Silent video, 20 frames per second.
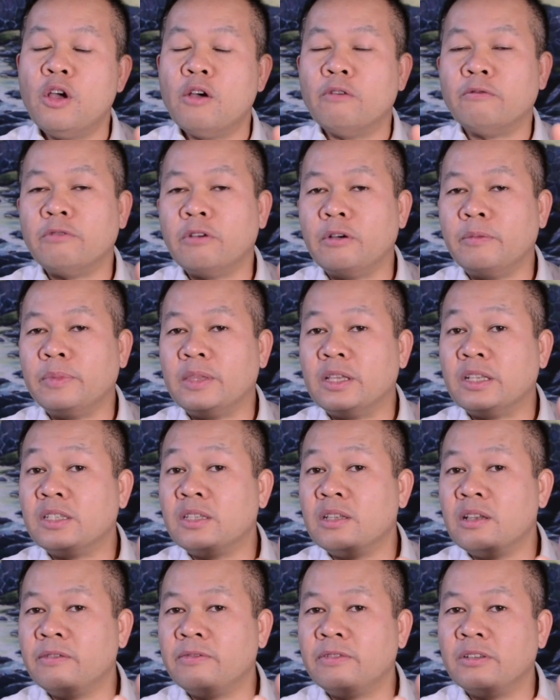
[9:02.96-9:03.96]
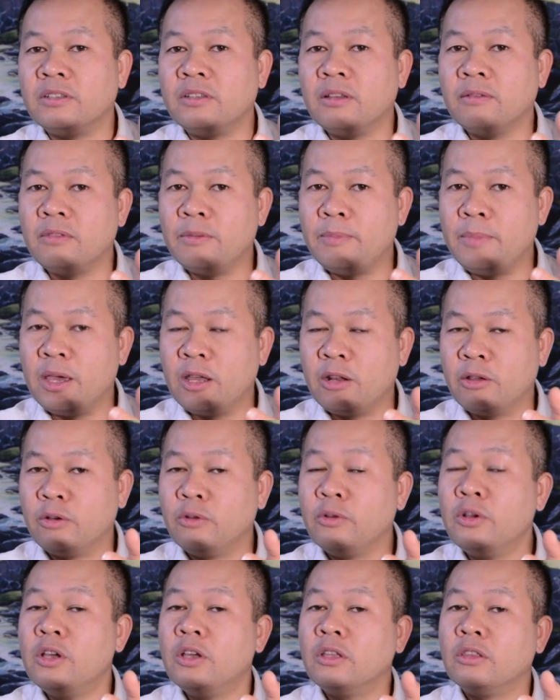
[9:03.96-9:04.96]
from the surface of the
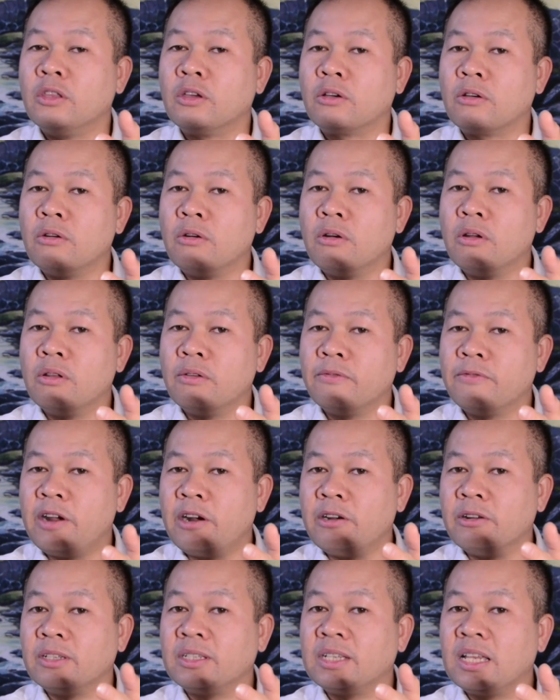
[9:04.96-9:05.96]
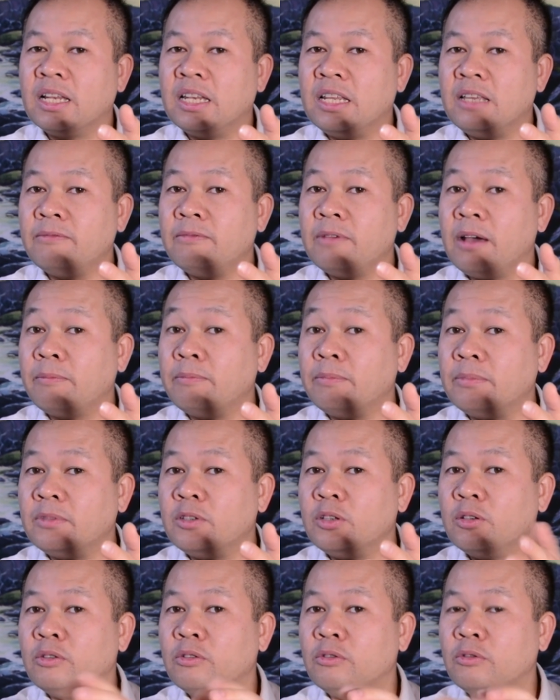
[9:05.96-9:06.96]
metal, the coronavirus can live up
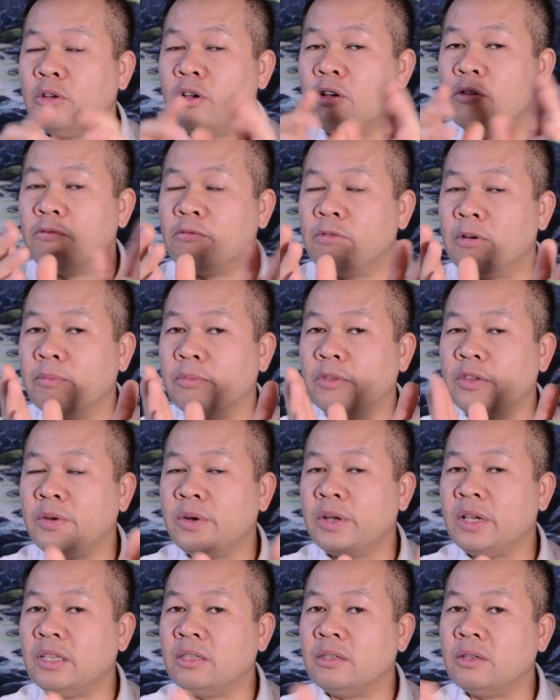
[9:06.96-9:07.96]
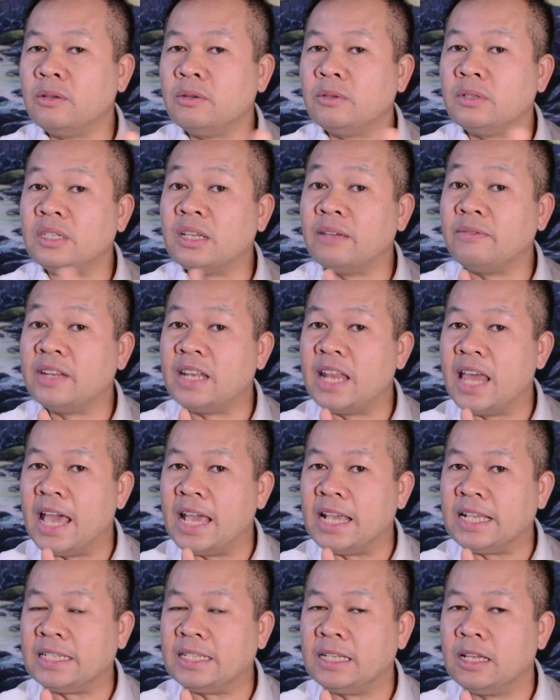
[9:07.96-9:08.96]
to from 3 to 7
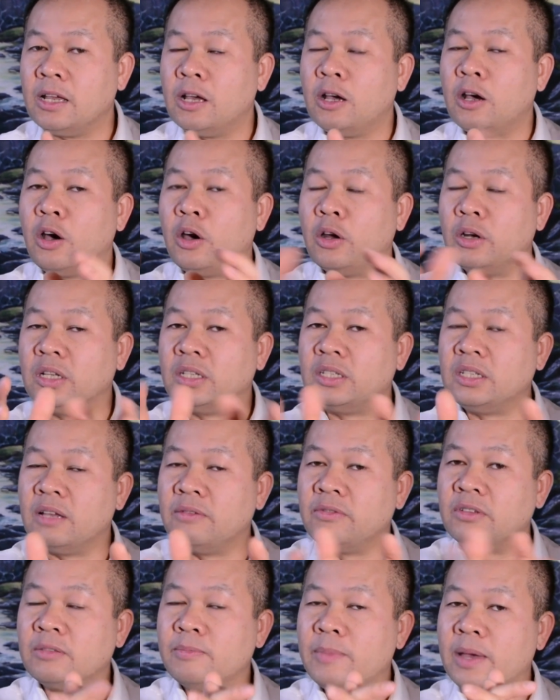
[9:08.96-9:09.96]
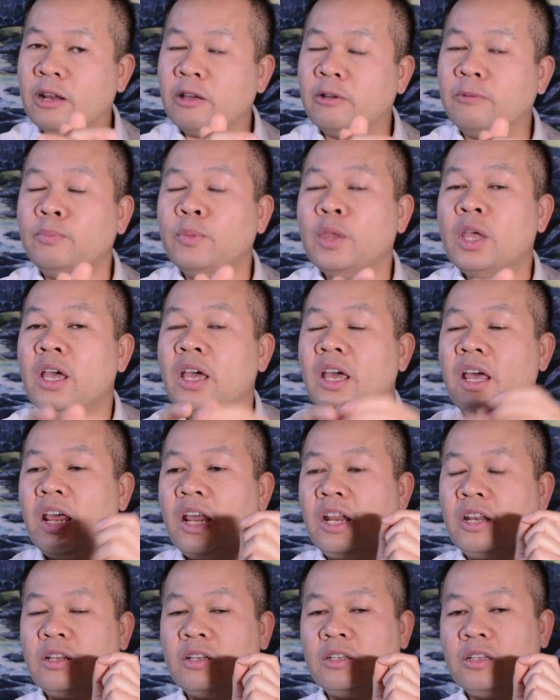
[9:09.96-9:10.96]
days on the surface metal,
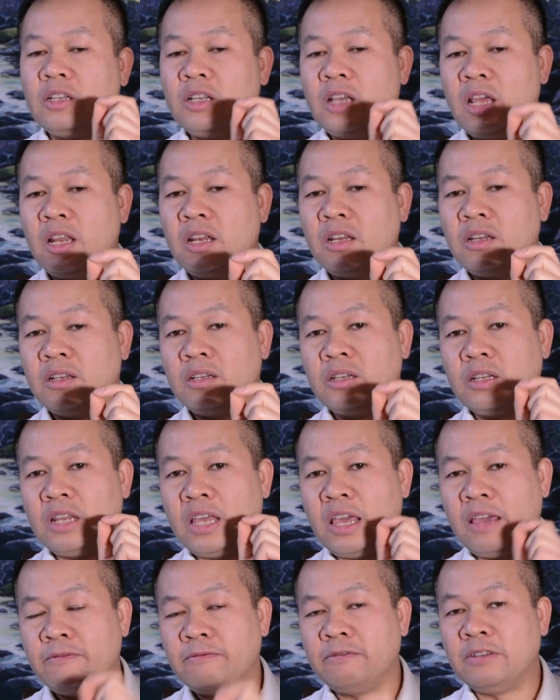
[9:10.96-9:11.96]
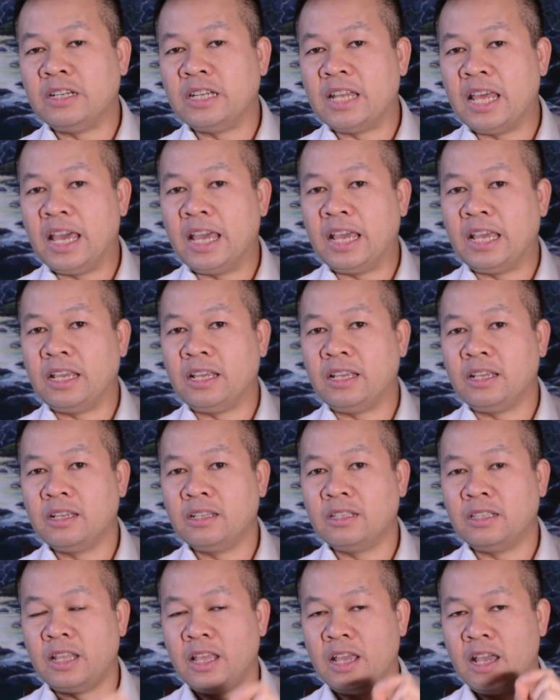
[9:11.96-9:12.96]
and every day
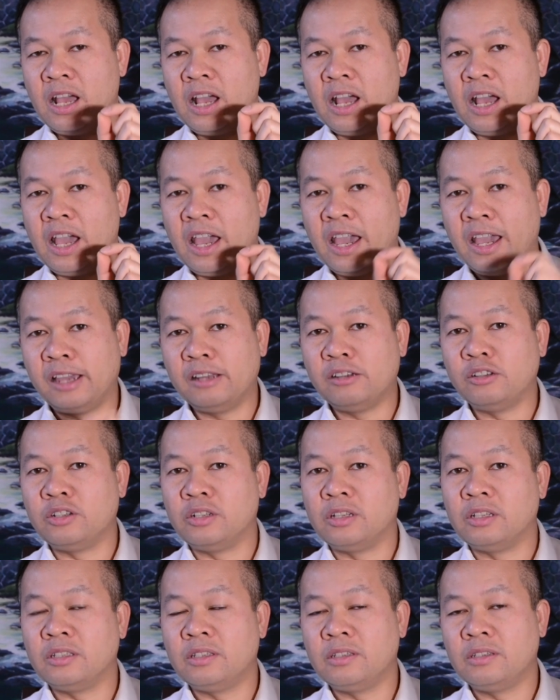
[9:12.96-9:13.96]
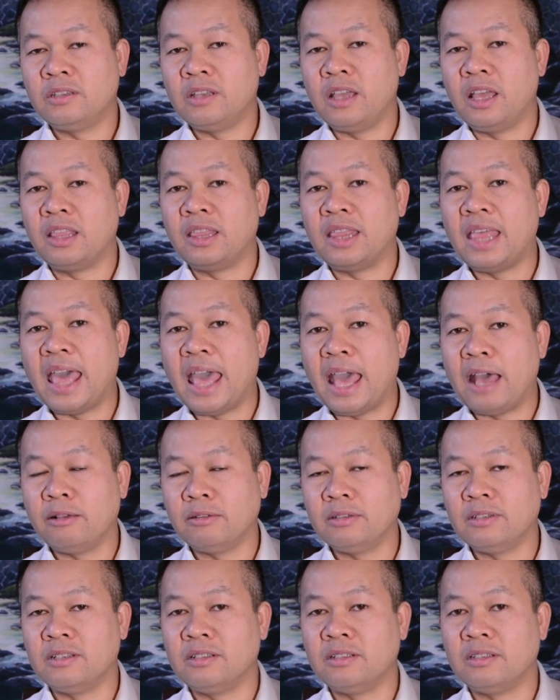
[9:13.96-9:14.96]
there are hundreds and
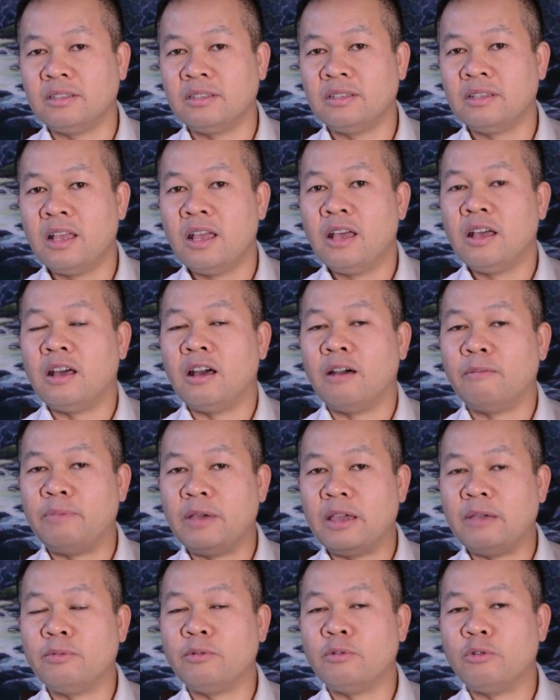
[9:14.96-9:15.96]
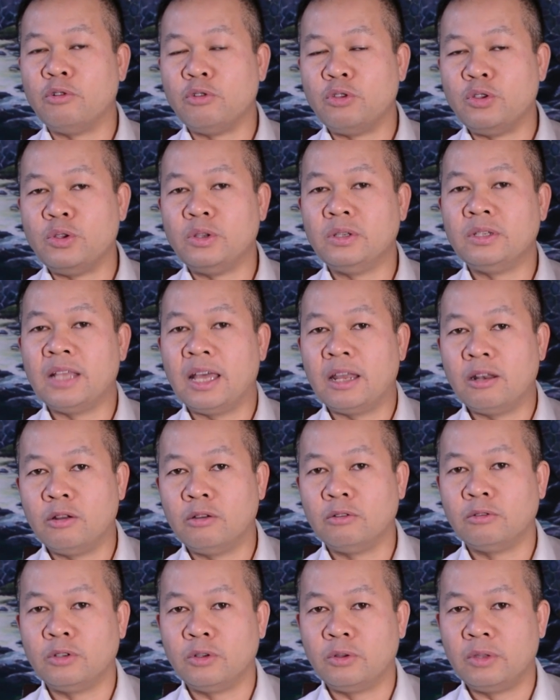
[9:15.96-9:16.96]
thousands of people who use that
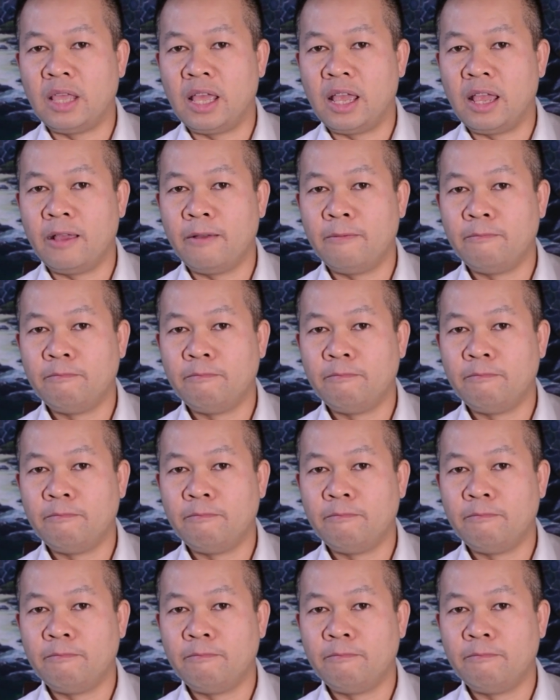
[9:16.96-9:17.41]
nozzle there.